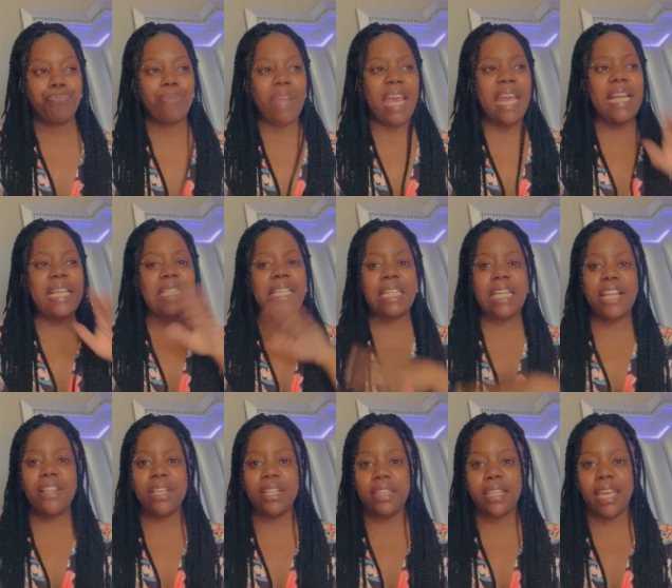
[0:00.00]
and it's
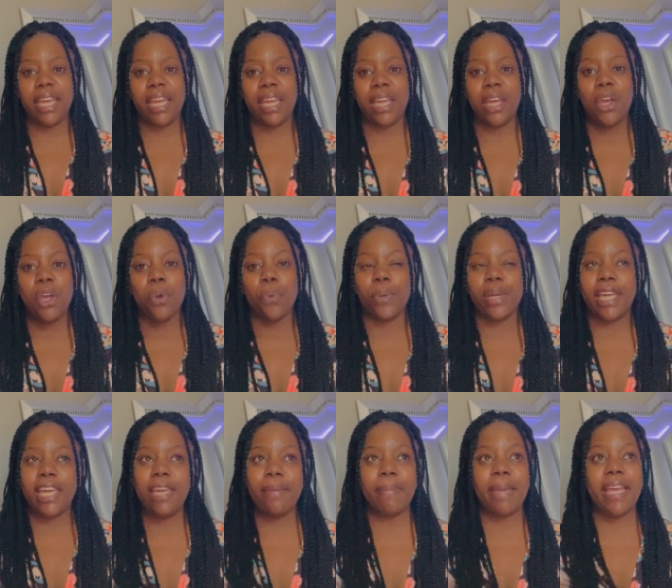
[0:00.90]
another thing, when
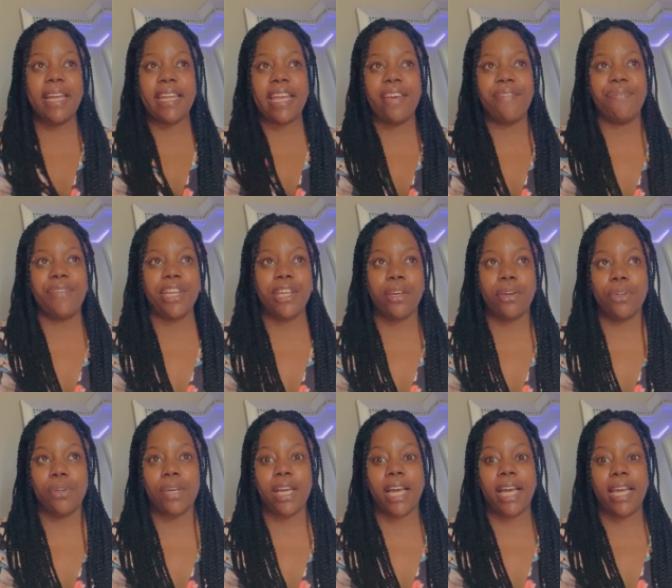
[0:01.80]
he made that video,
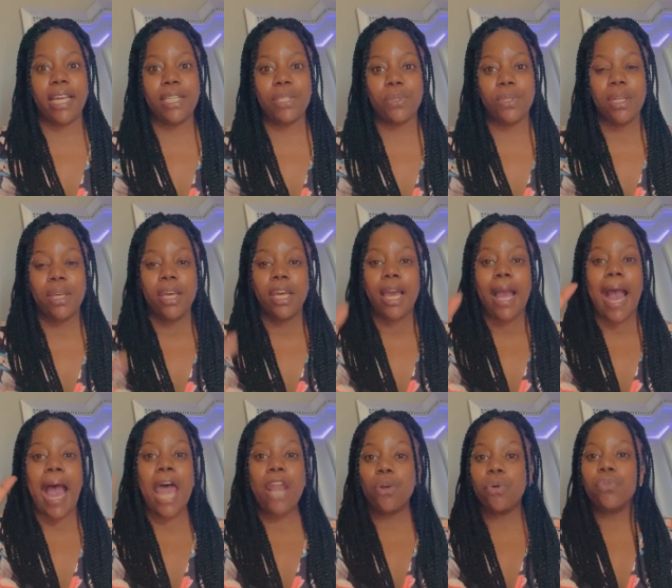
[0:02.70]
you guys,
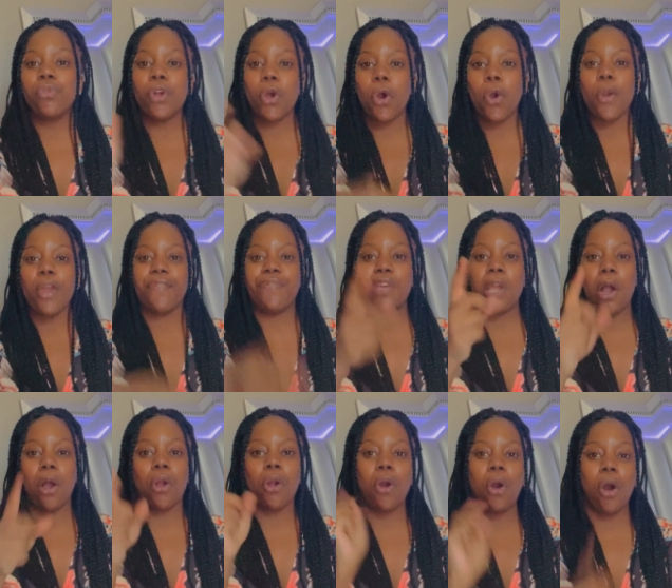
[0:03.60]
I don't know if
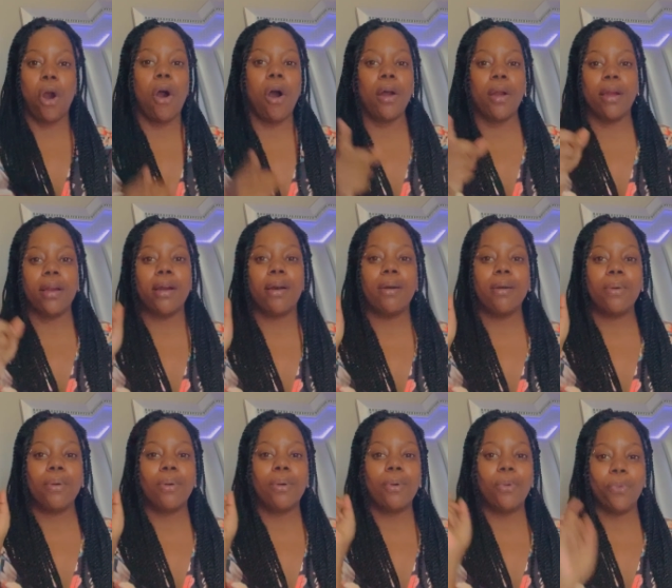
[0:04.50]
y'all caught
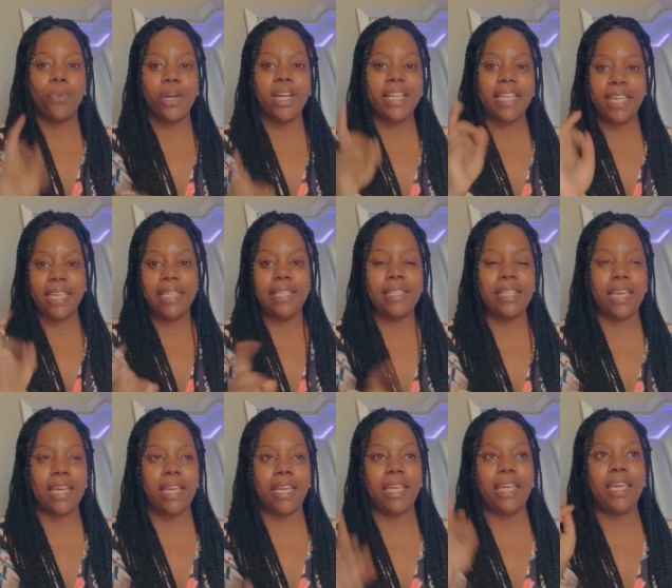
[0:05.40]
what he
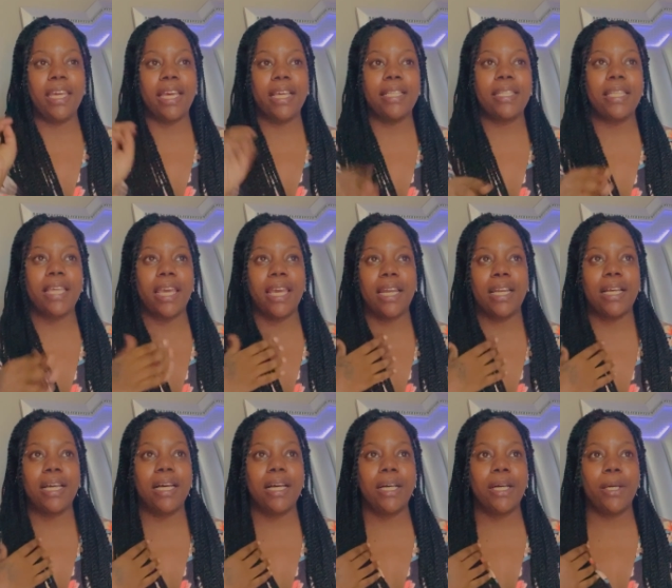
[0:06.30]
said. He had said,
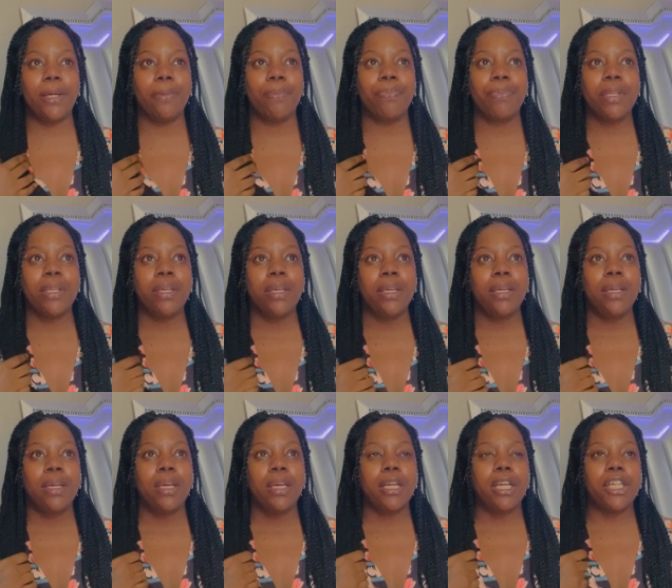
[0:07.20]
um,
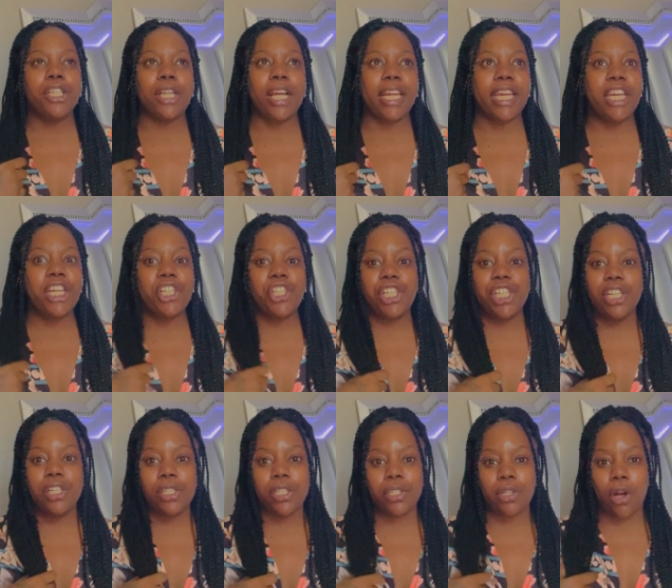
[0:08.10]
because I guess she
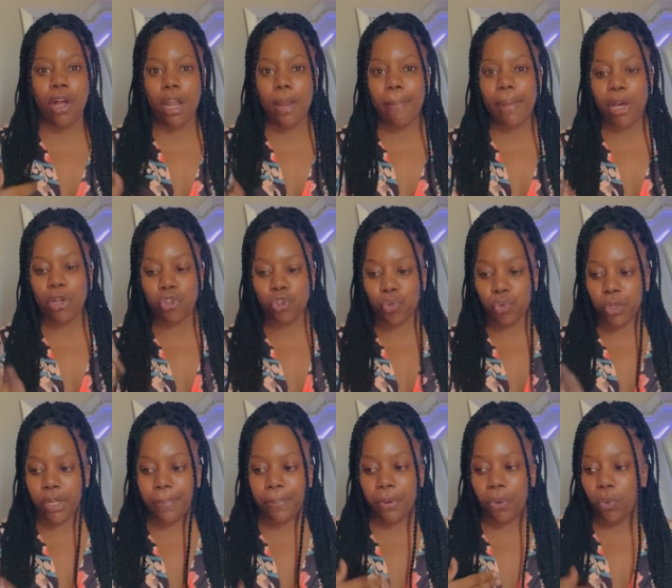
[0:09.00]
is all about
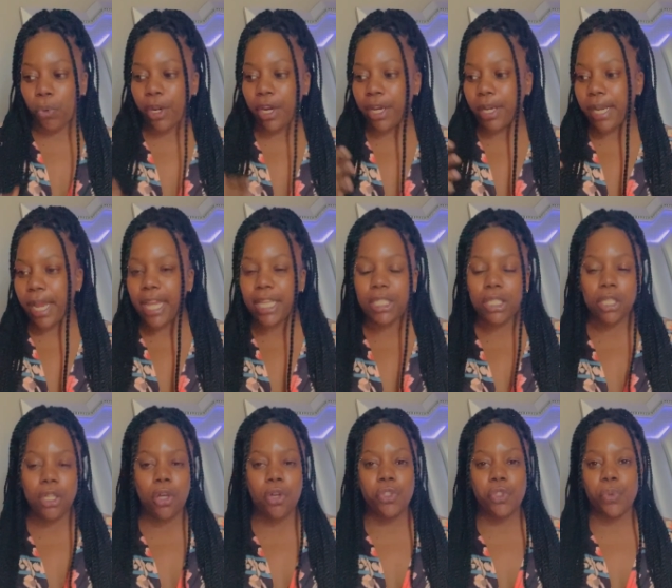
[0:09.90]
drip and wearing nice
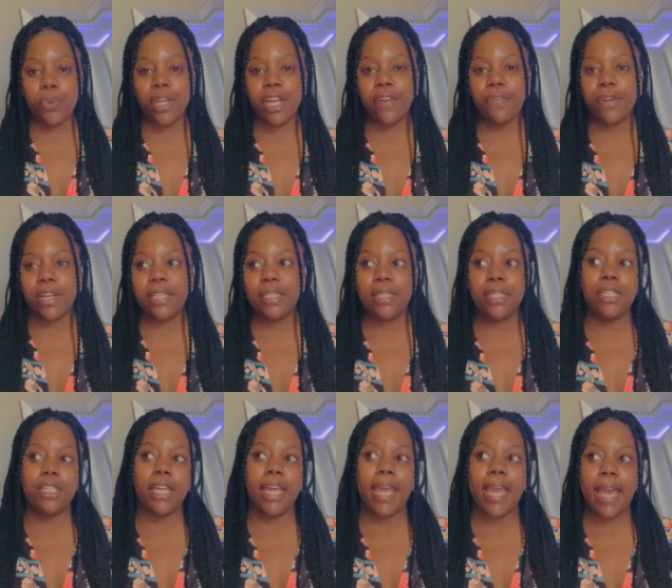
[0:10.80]
clothes or whatever. And
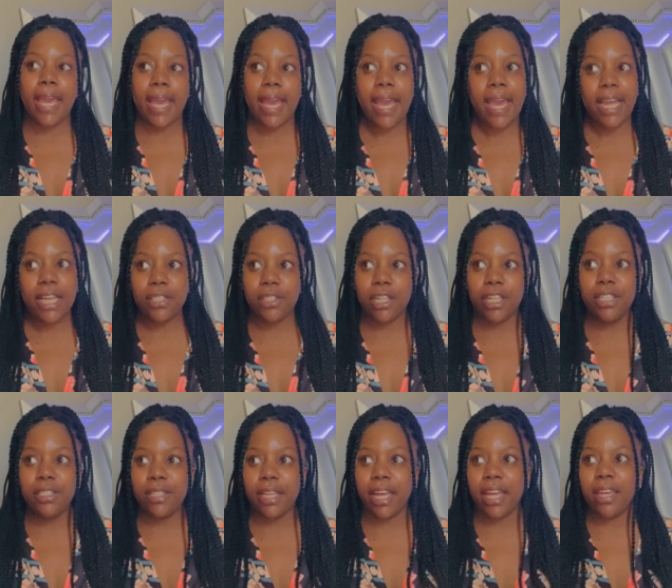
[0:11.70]
CJ had asked her,
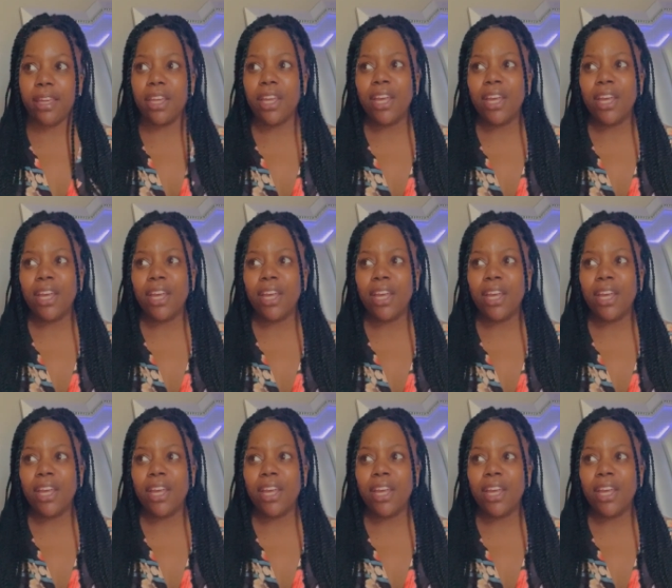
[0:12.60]
he's like,